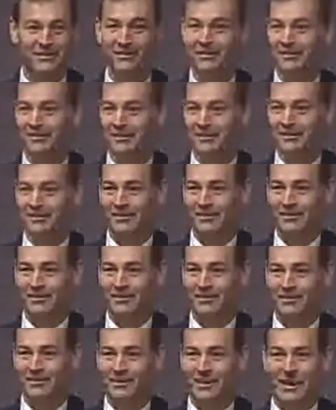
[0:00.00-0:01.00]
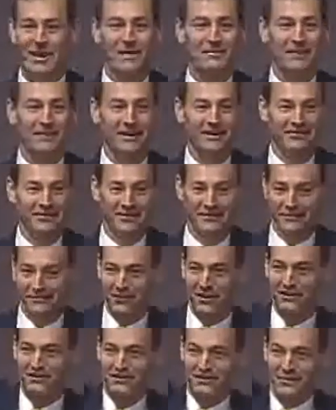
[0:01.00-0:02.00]
How many of you,
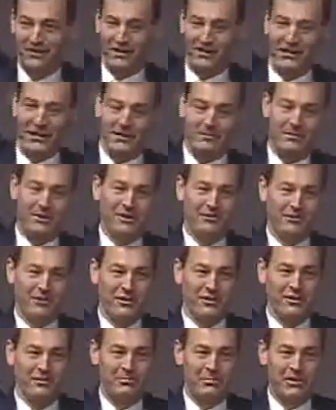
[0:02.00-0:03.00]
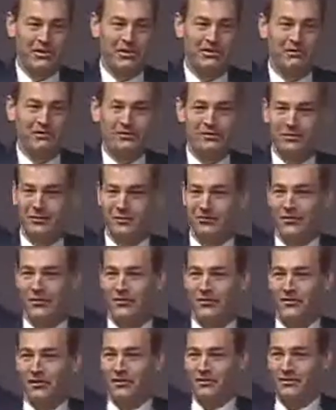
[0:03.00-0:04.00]
raise your hand, how many have read a peer-reviewed
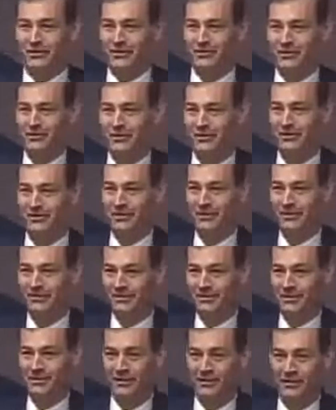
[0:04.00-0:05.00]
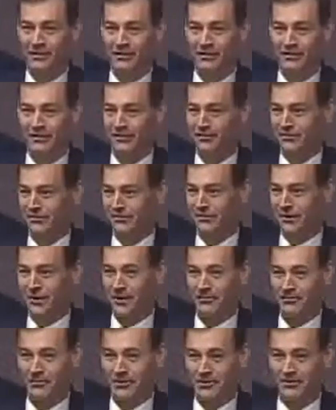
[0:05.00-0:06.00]
article on this
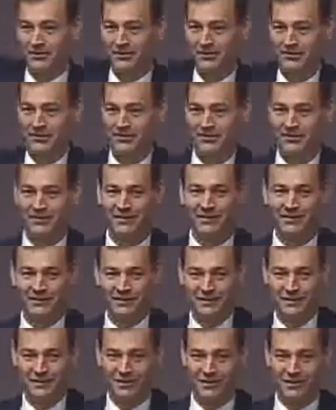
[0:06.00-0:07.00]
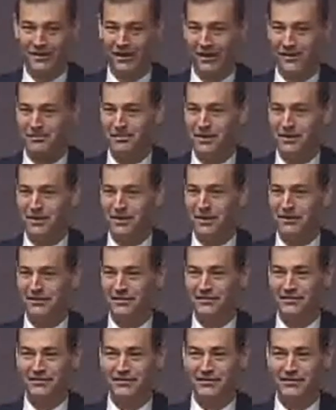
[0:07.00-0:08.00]
topic? And how
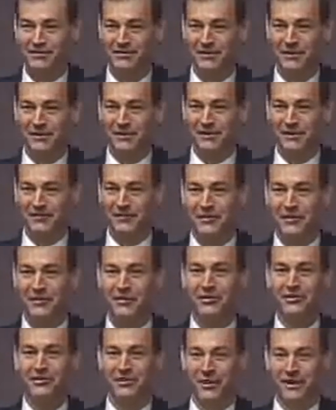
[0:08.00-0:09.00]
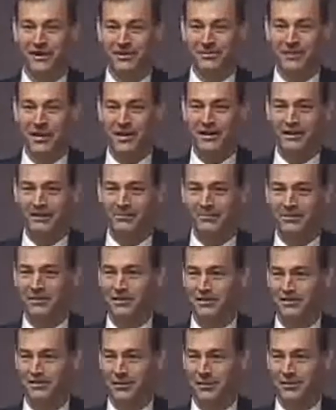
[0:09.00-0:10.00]
many think they've heard a lot about it, but
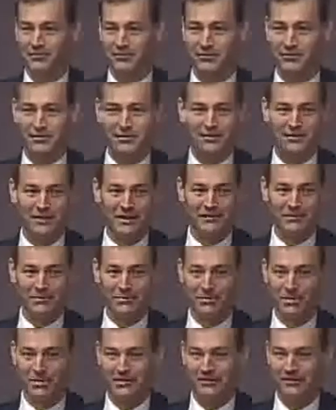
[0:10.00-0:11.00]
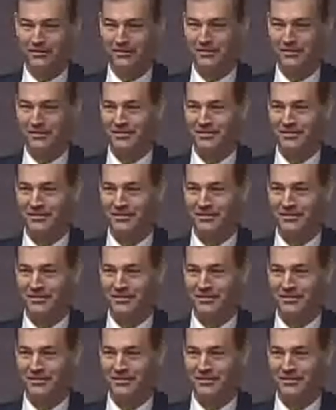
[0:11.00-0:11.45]
it's all from the lay press?